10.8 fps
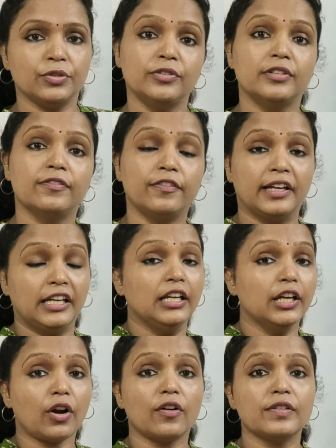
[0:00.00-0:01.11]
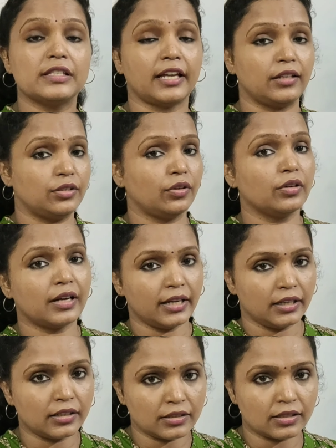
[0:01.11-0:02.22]
due to the failure of
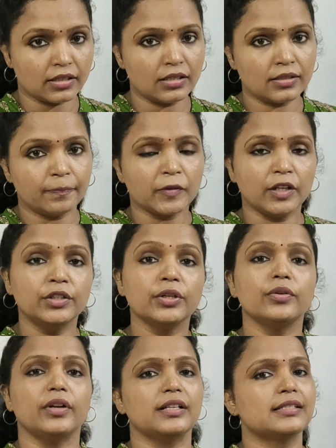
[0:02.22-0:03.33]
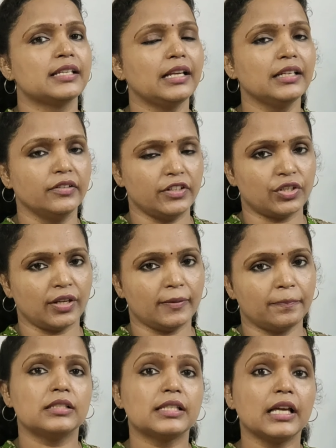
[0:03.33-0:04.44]
cytokinesis during cell division.
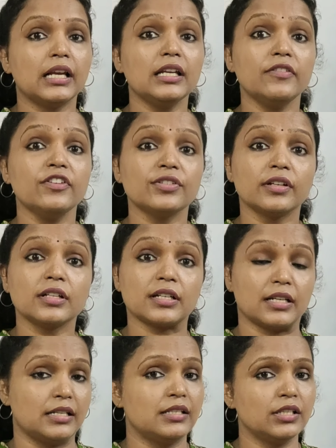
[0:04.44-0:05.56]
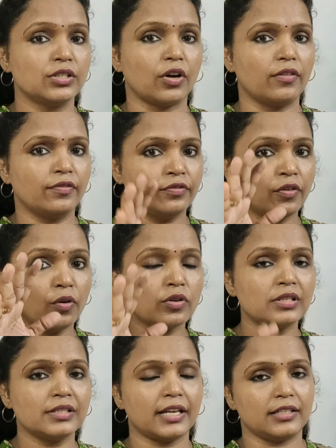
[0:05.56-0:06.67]
Cell division consists of 4
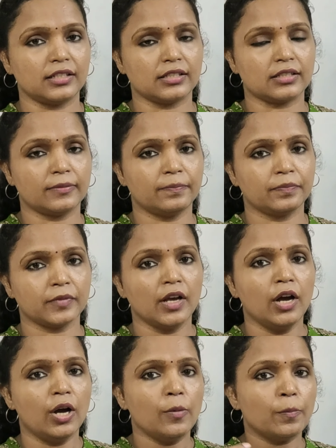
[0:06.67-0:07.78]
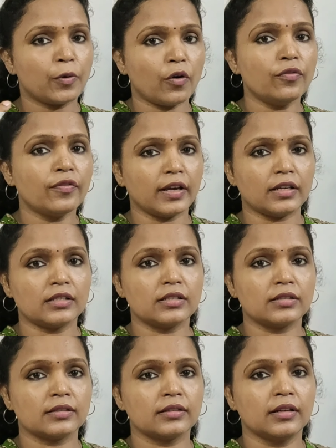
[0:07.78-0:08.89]
stages:
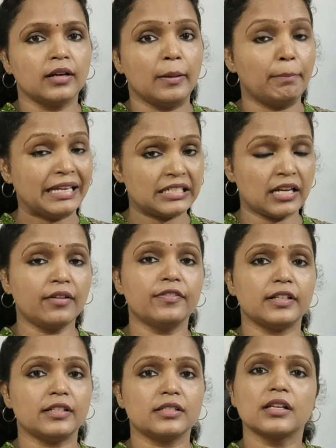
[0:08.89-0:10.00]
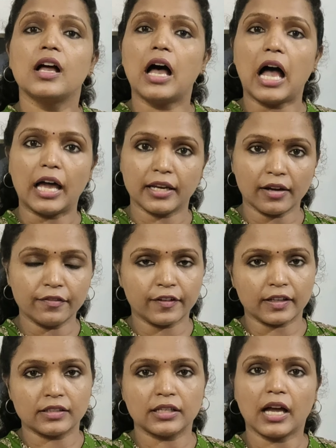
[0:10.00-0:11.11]
prophase, metaphase,
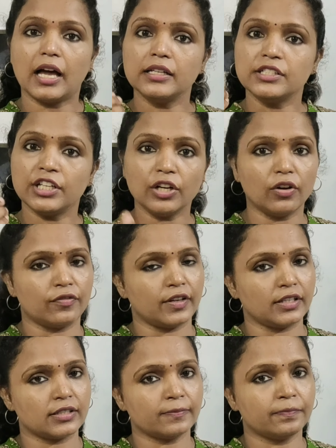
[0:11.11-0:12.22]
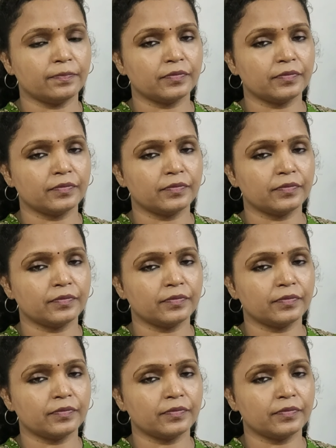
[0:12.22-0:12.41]
anaphase and telophase.